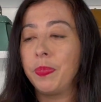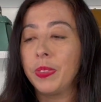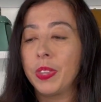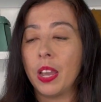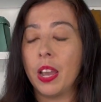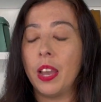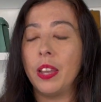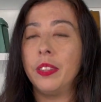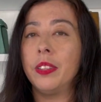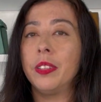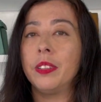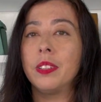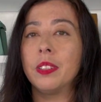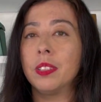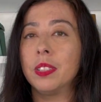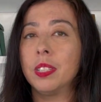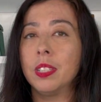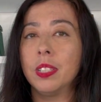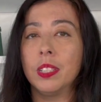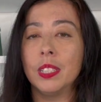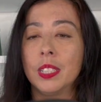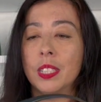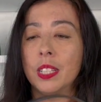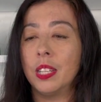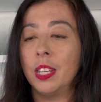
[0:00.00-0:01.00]
I think this
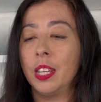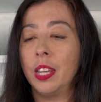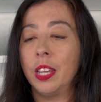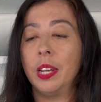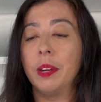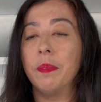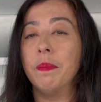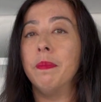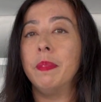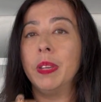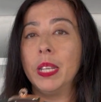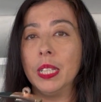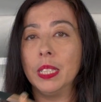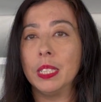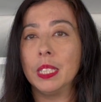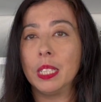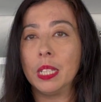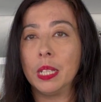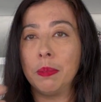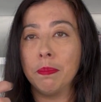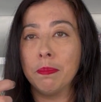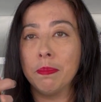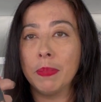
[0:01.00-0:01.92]
is an amazing